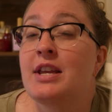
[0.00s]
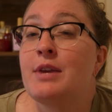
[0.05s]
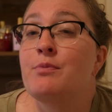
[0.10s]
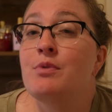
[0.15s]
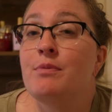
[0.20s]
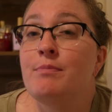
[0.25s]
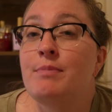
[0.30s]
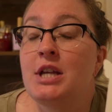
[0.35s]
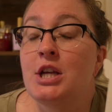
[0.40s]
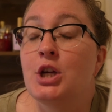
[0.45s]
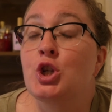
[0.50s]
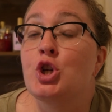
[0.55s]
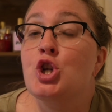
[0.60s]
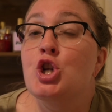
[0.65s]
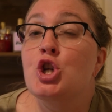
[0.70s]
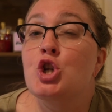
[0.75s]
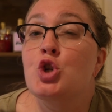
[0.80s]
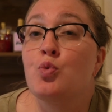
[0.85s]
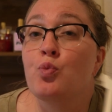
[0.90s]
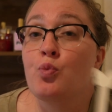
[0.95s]
it would be
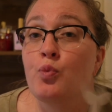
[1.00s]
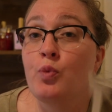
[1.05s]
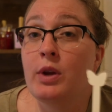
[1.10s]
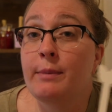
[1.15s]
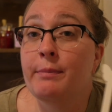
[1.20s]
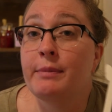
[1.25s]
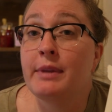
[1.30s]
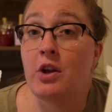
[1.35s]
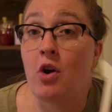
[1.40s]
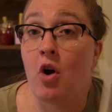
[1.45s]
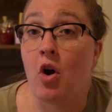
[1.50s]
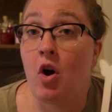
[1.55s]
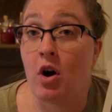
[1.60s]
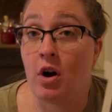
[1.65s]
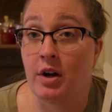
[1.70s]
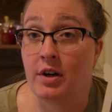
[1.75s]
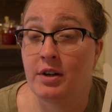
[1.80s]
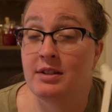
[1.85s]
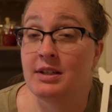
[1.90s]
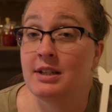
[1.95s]
extremely
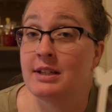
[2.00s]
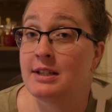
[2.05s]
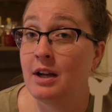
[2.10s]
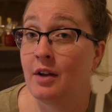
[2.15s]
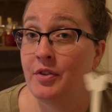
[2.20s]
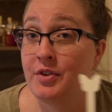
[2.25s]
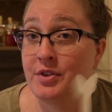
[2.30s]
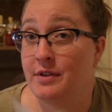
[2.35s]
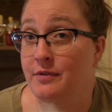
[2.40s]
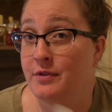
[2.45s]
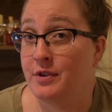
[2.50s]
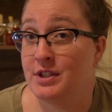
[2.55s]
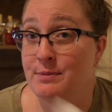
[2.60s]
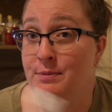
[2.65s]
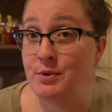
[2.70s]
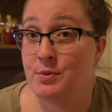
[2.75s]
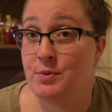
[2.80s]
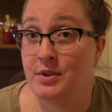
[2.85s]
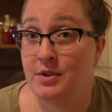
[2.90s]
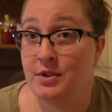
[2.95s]
hard to tell the difference
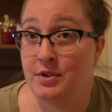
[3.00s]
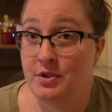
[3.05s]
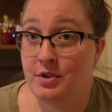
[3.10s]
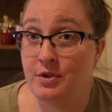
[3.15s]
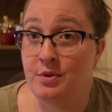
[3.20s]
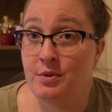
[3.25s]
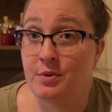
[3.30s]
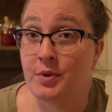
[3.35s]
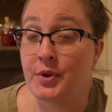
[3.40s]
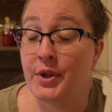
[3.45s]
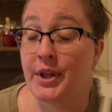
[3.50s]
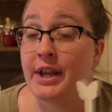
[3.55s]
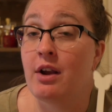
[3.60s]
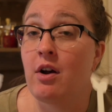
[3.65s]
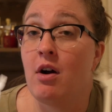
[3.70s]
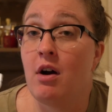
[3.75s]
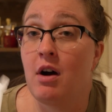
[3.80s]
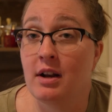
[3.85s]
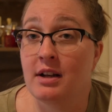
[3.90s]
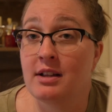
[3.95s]
between the two.
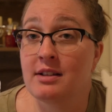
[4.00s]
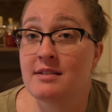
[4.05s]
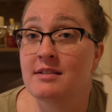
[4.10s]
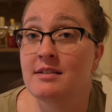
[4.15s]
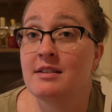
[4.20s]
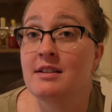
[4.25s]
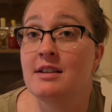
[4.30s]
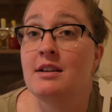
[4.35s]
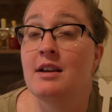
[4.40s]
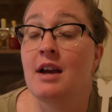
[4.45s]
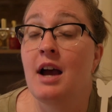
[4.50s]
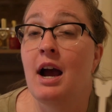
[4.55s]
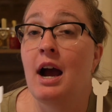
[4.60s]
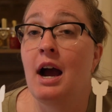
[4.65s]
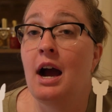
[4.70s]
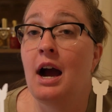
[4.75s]
Like honestly,